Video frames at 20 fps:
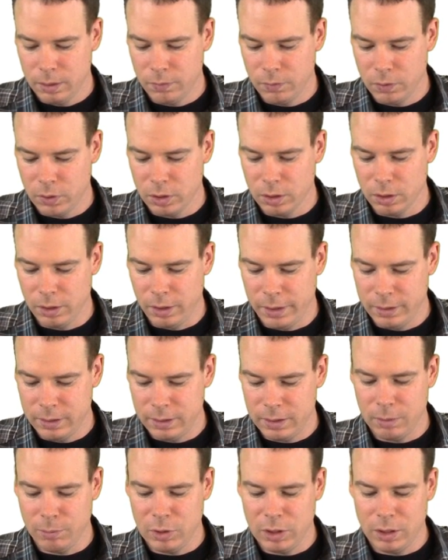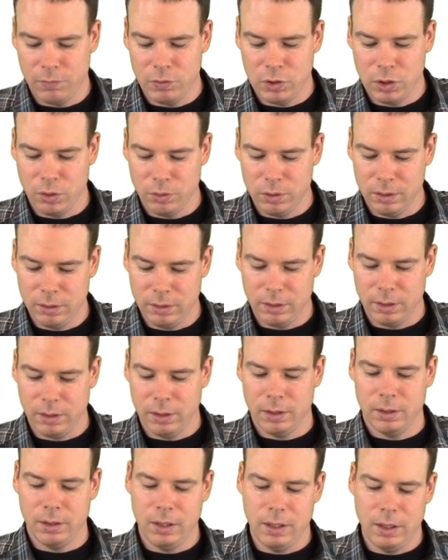vertical line segment I've chosen
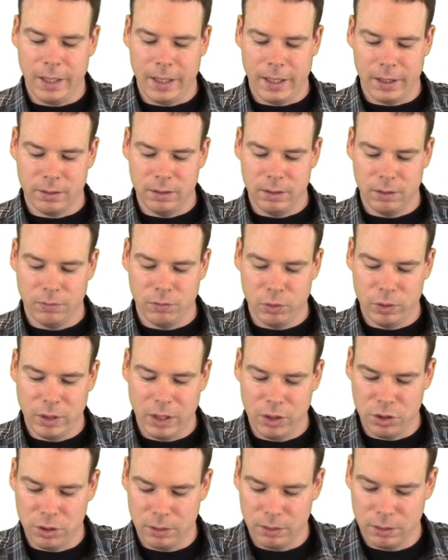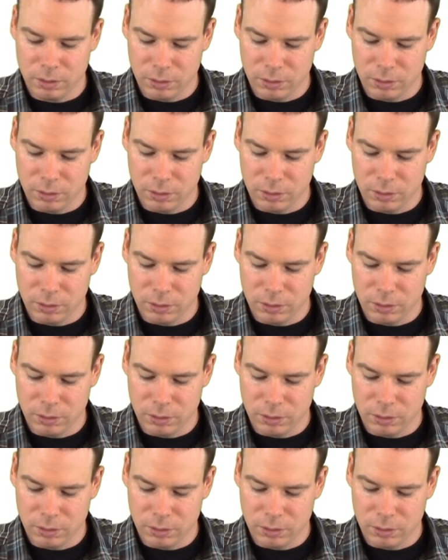and the axis of rotation.